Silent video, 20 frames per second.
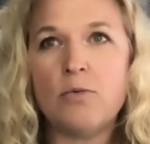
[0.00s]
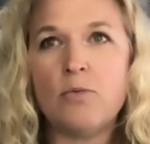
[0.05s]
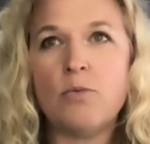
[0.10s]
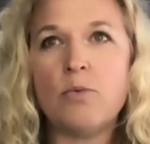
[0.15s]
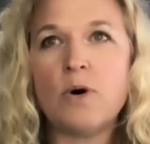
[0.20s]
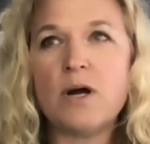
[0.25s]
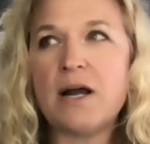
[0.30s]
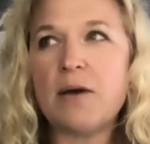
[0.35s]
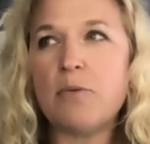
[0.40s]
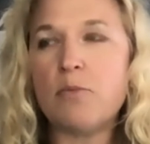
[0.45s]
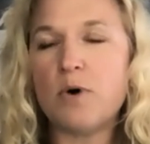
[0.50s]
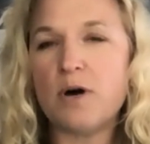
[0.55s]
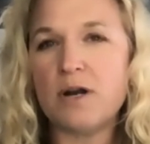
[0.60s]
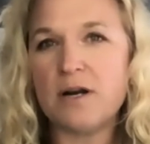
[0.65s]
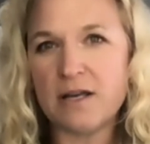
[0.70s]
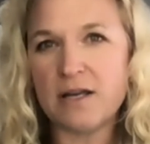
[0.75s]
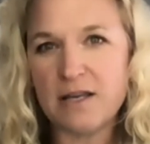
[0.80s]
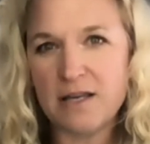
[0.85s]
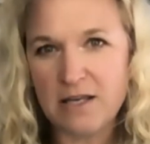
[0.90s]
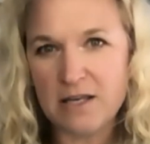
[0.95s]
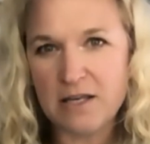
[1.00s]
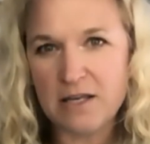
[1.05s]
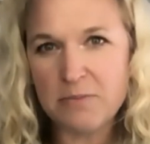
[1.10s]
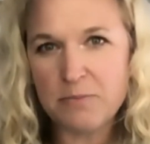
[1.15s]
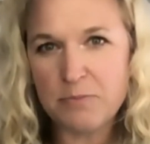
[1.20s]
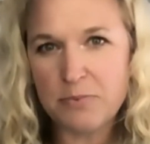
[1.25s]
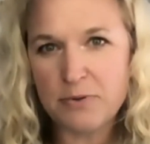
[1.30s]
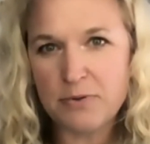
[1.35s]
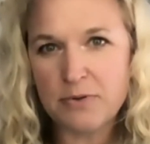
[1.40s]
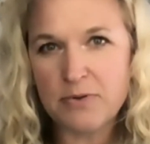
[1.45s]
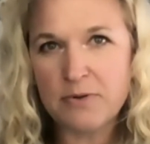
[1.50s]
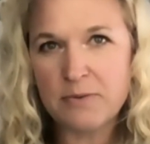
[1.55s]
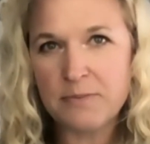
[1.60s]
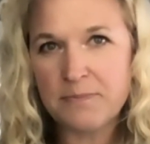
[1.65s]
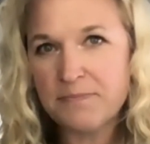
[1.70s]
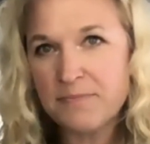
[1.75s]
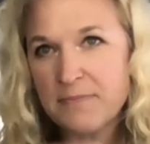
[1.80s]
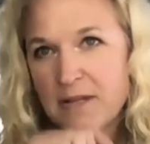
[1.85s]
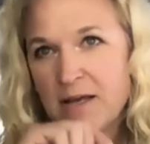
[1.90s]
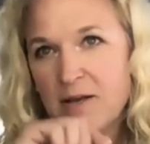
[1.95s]
what I want to keep
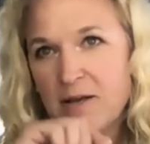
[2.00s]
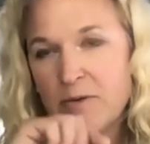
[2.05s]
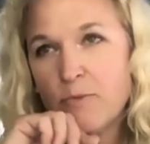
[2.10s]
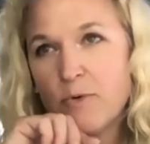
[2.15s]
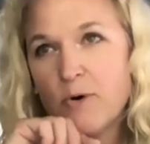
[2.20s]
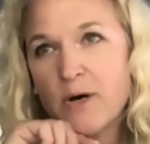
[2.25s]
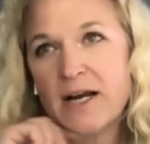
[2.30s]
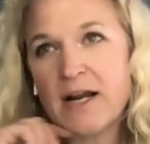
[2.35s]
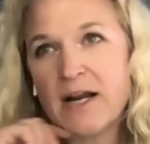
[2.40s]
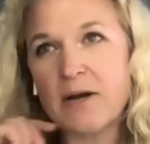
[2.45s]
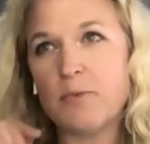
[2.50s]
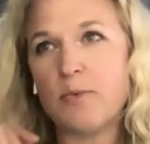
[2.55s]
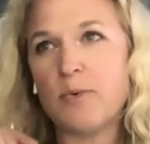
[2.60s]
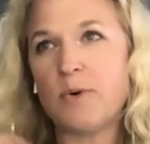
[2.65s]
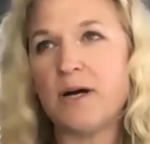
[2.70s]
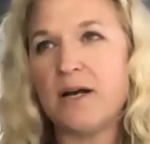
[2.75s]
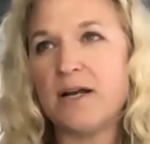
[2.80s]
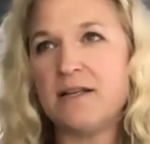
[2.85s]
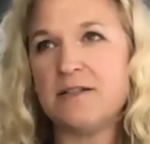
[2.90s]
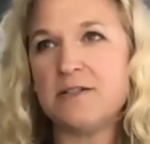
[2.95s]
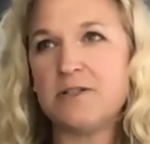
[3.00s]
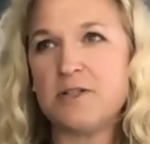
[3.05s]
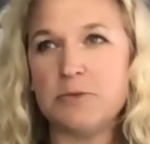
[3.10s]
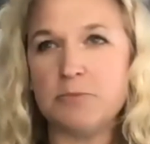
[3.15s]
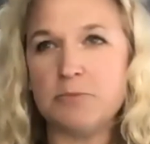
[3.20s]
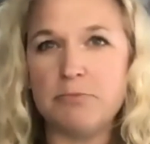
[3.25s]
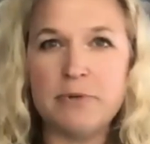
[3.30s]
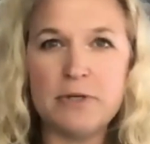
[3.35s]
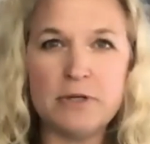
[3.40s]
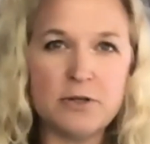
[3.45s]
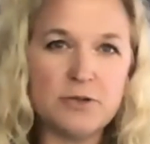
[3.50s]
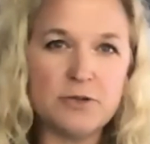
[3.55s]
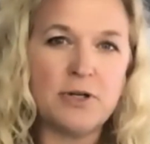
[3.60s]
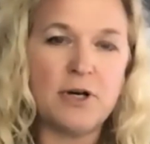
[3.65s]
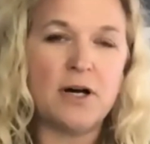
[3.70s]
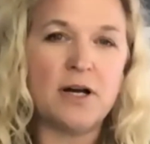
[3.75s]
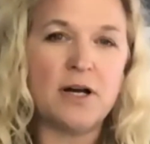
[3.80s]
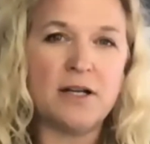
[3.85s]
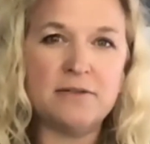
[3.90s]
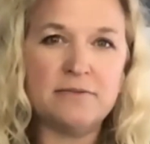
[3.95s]
and what I want to build
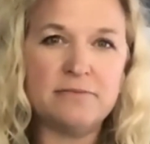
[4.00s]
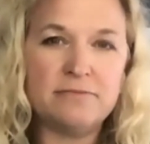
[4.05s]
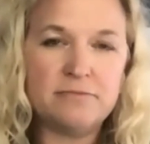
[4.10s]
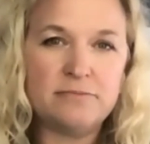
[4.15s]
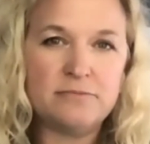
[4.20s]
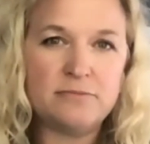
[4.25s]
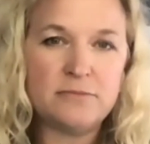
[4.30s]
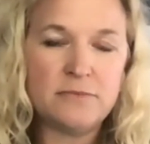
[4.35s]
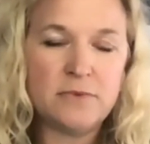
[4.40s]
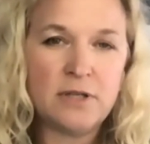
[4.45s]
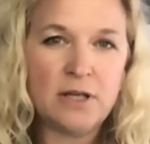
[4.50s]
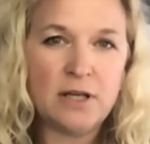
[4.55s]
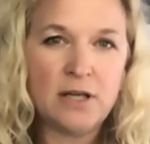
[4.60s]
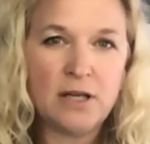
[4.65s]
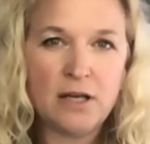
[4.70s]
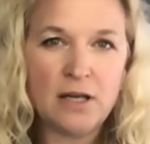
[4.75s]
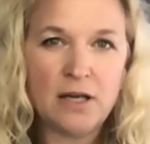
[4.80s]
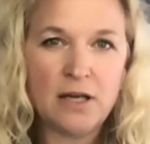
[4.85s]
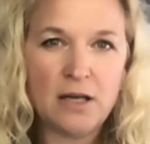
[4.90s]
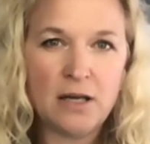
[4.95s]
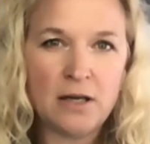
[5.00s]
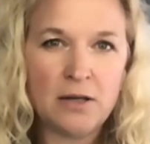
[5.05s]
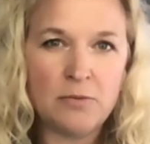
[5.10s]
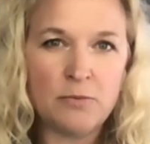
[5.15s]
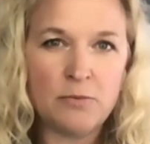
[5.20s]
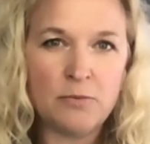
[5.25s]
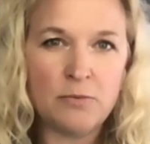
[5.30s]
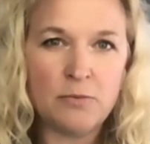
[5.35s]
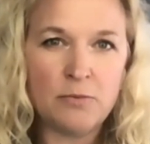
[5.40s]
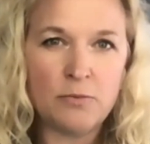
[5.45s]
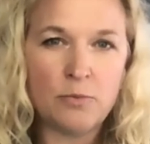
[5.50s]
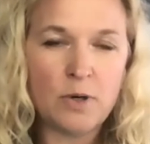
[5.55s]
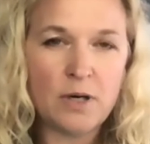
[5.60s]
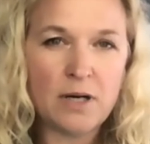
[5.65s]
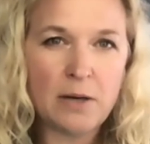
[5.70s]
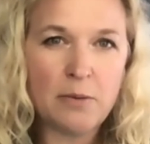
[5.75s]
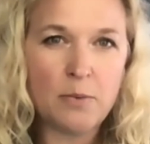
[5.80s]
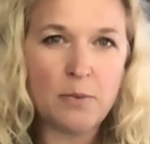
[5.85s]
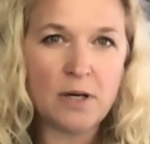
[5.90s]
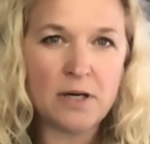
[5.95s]
on and
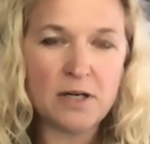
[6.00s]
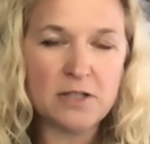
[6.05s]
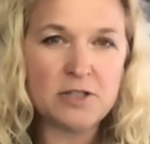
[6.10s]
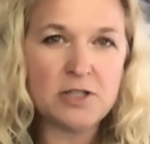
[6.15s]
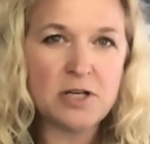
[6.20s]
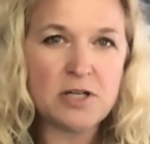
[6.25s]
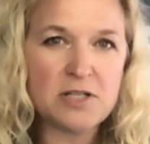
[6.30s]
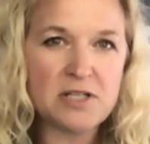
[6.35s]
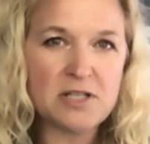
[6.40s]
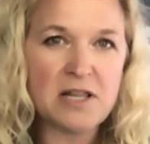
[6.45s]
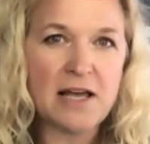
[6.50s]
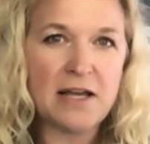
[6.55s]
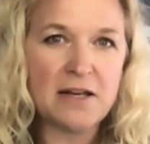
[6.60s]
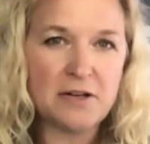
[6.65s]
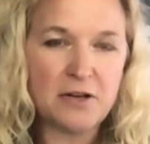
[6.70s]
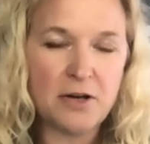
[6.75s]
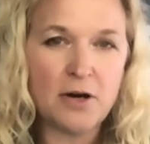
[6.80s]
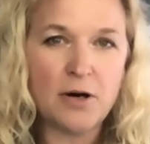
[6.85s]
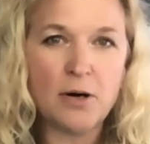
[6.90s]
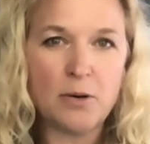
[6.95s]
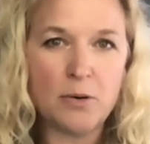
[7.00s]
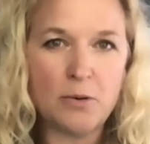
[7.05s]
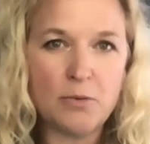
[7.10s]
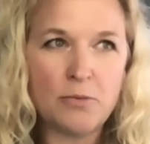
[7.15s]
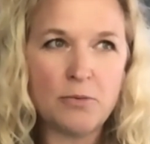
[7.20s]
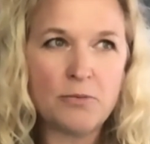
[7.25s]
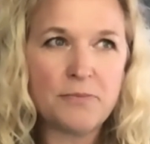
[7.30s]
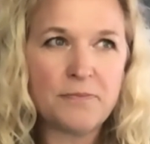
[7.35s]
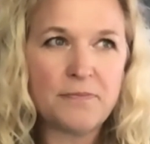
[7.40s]
what I want to just let go,